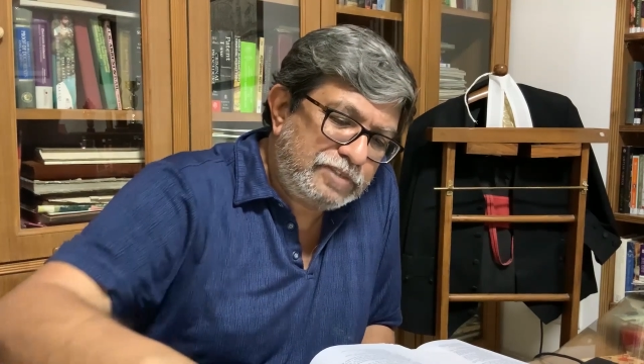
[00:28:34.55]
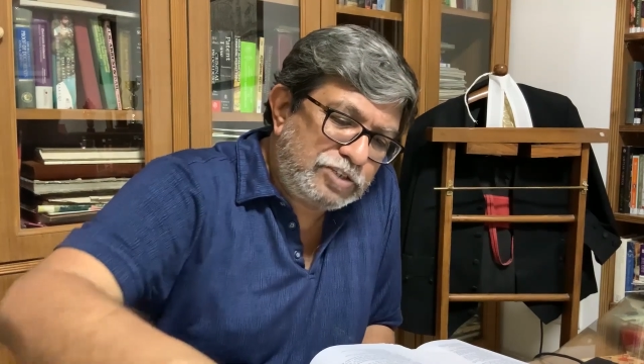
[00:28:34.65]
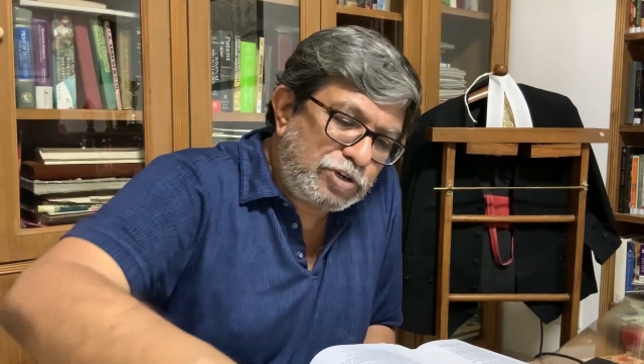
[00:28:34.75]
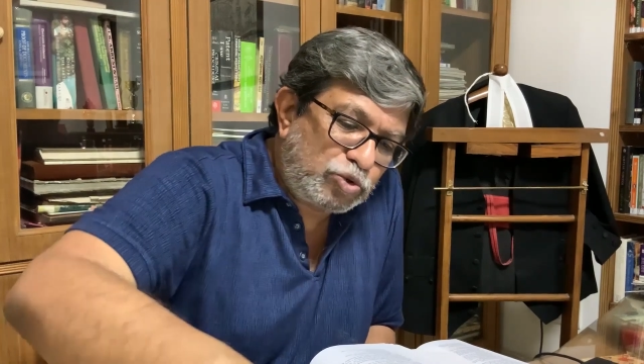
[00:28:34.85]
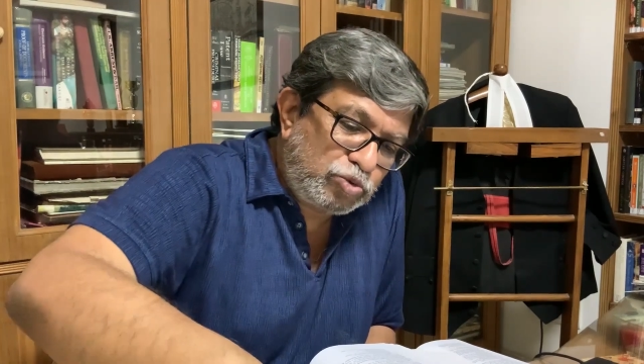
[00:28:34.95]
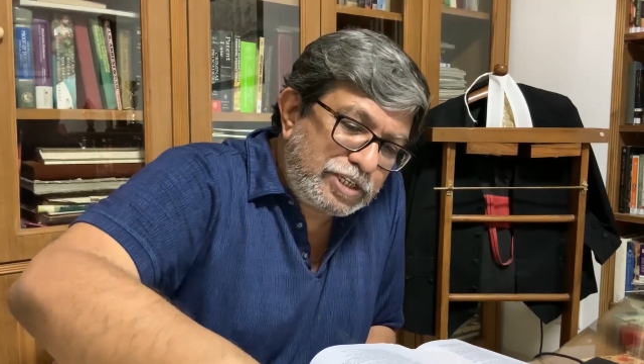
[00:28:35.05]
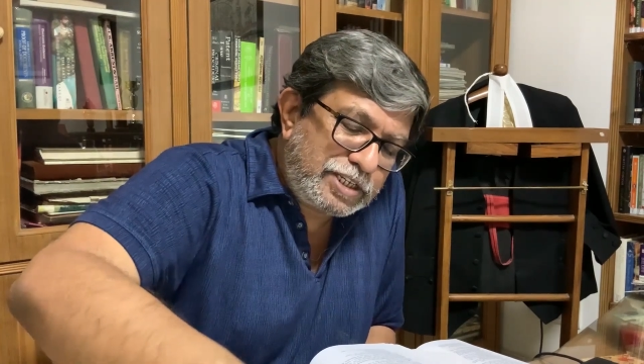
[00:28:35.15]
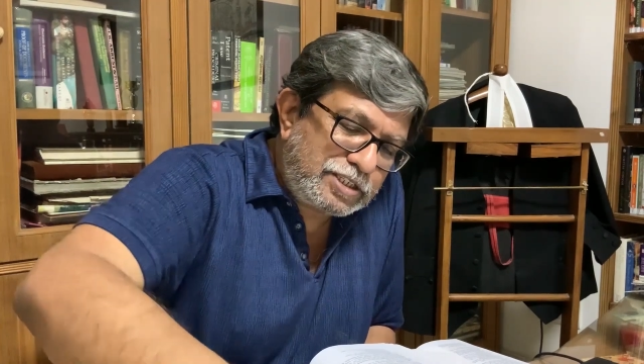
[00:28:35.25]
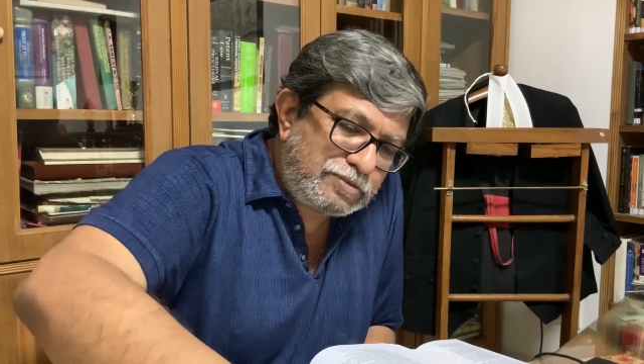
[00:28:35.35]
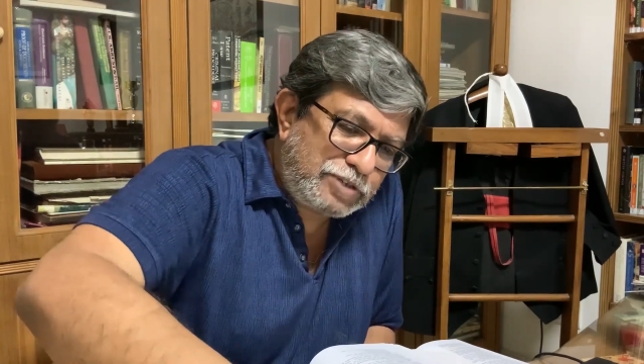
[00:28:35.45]
these were two
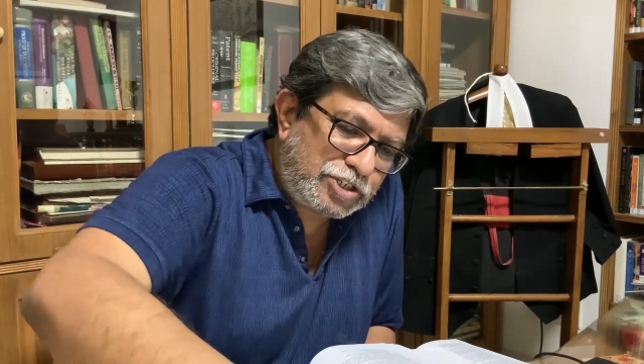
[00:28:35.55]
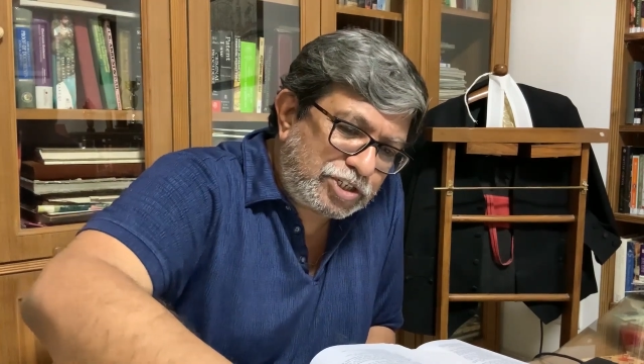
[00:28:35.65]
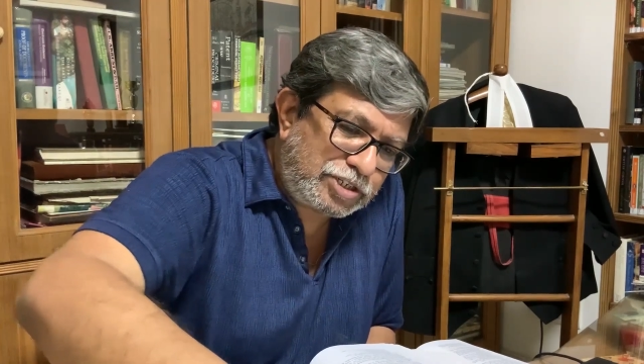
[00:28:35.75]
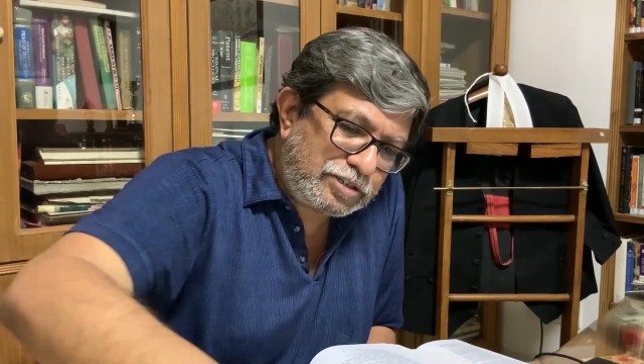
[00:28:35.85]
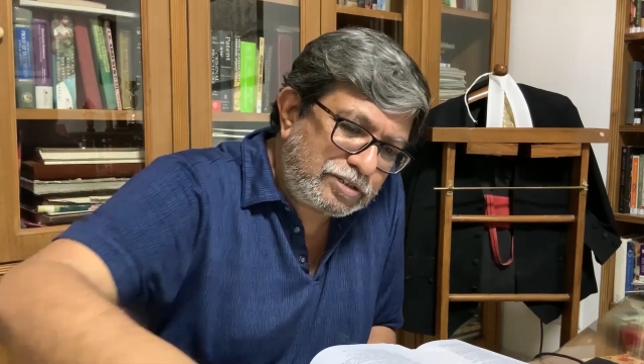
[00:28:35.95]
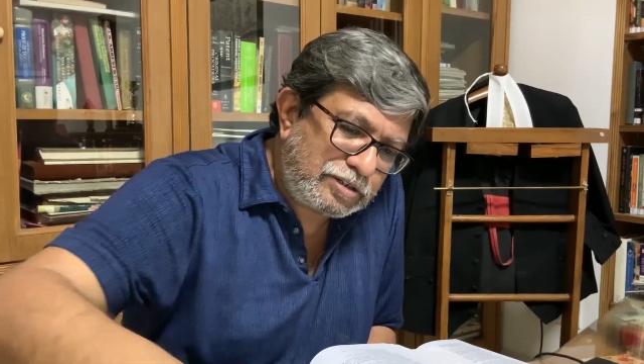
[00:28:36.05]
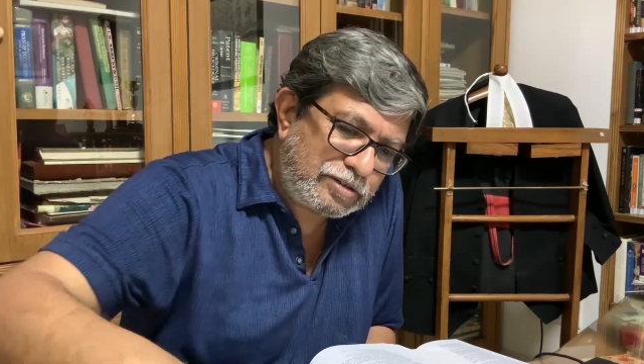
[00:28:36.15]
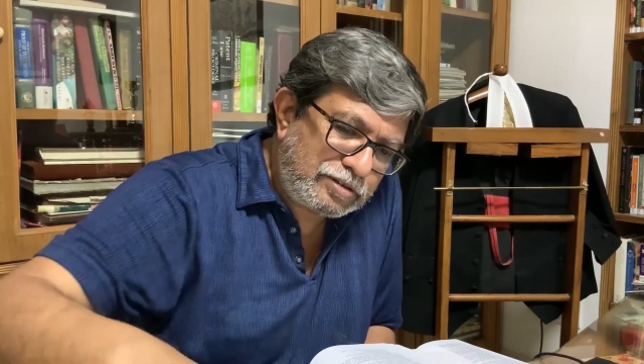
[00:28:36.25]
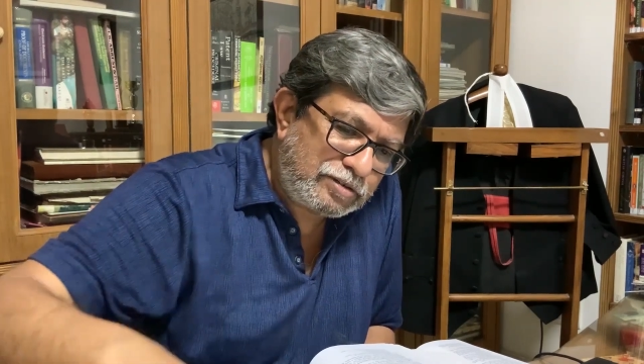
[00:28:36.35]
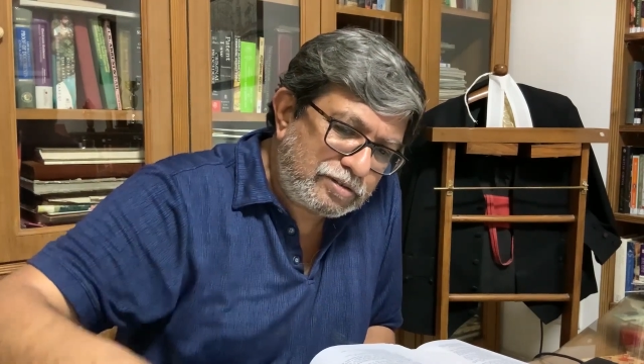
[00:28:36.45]
things which
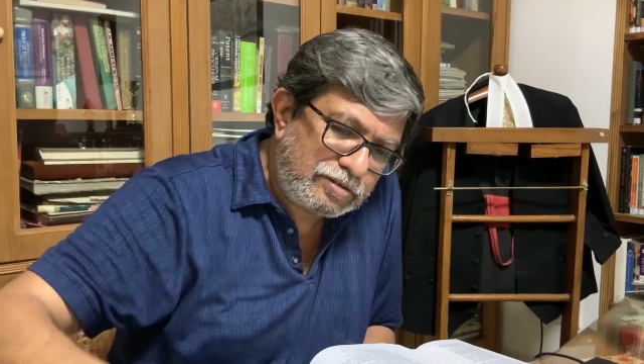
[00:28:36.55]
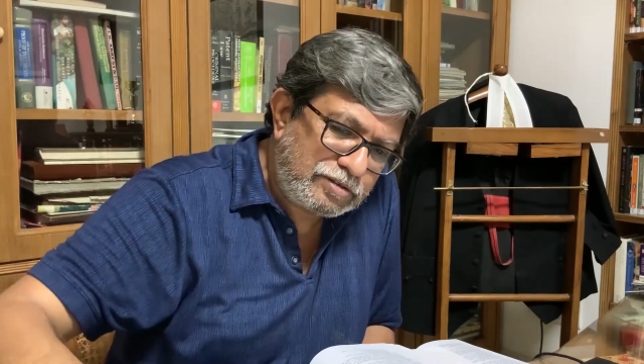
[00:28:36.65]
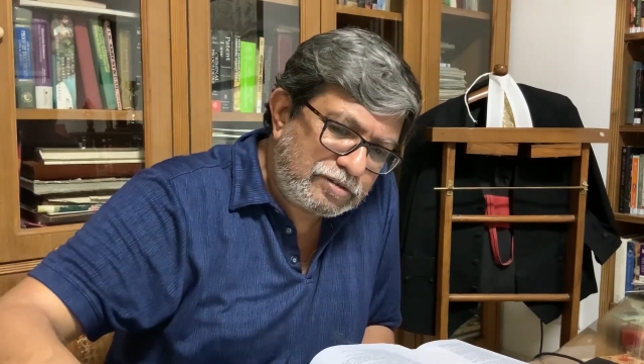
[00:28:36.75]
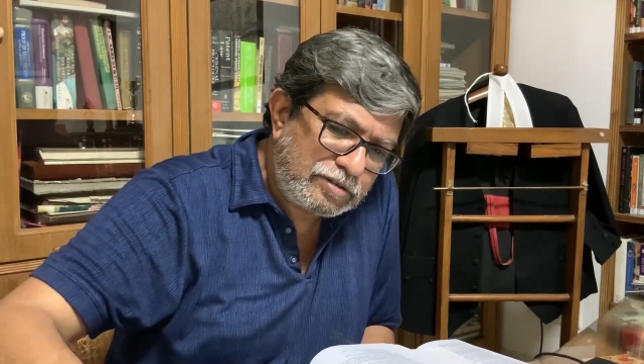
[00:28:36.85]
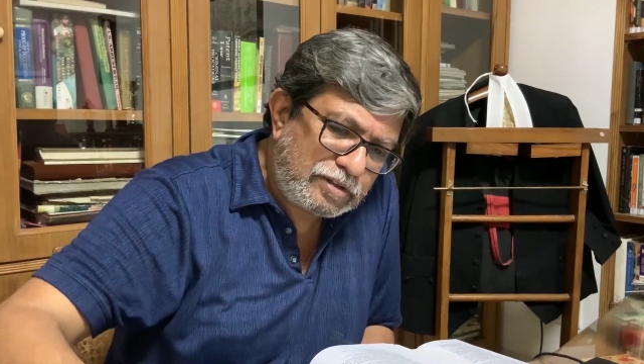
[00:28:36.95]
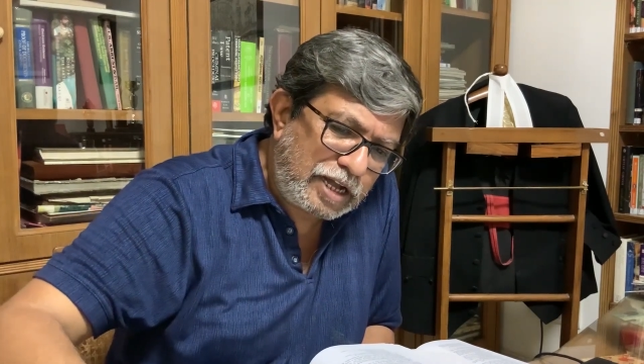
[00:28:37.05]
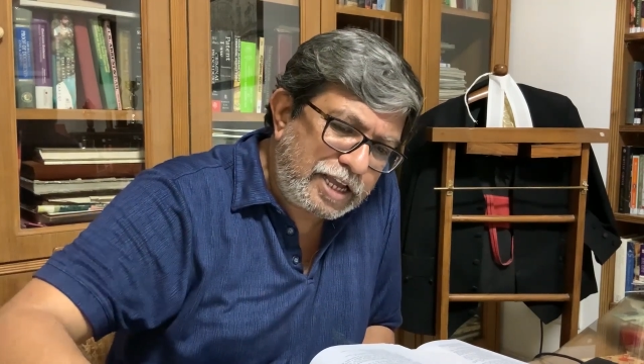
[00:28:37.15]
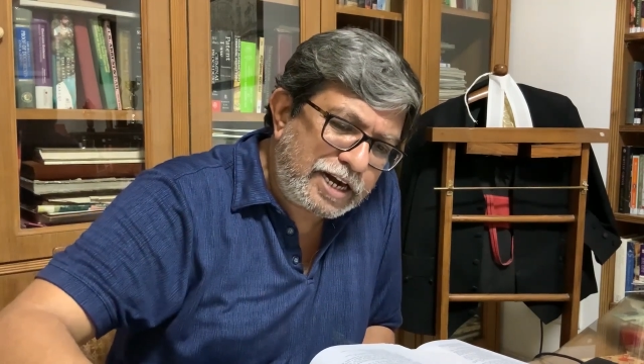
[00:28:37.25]
I